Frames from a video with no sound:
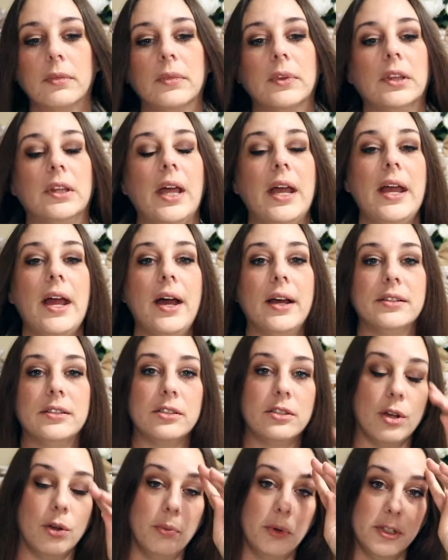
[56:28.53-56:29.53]
they had
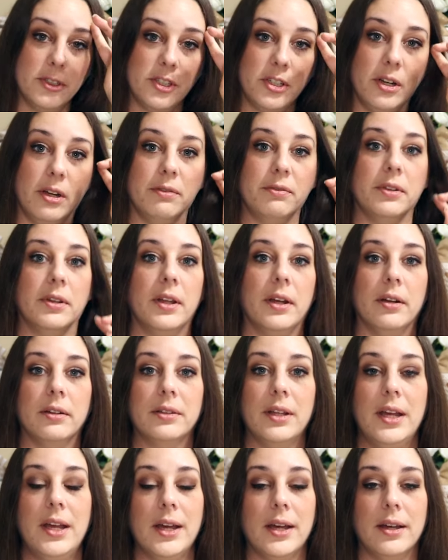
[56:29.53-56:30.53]
so much stuff in there.
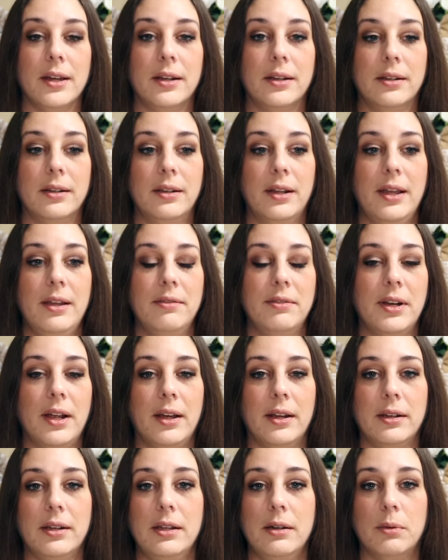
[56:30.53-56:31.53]
They even
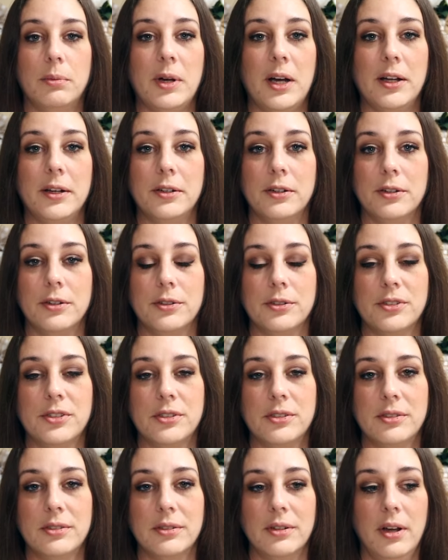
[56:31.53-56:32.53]
had needle minders.